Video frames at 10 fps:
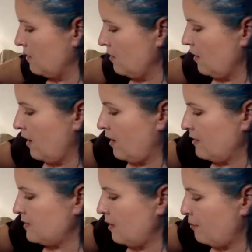And I
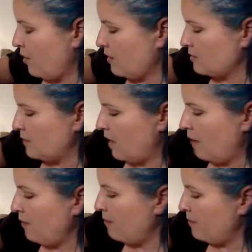say approximate, I'm
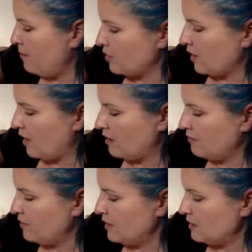not measuring
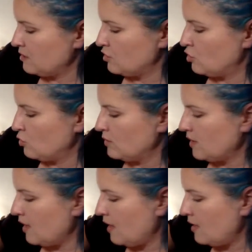any of this. Do as
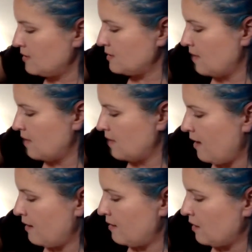I
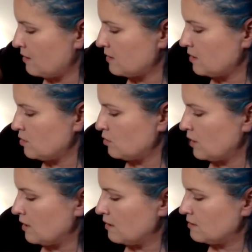say, not as I
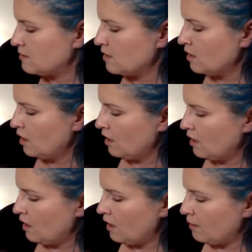do, kids.
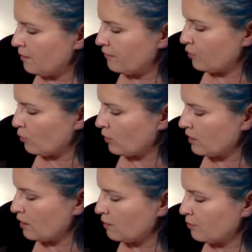If you're
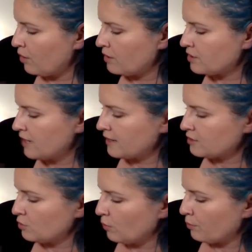working on
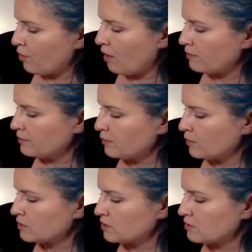projects, you will
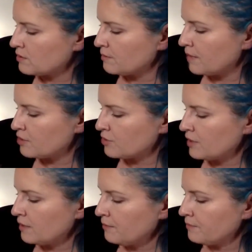probably want to do some
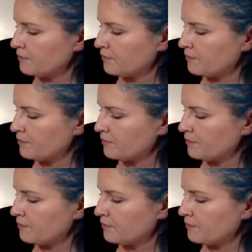measuring.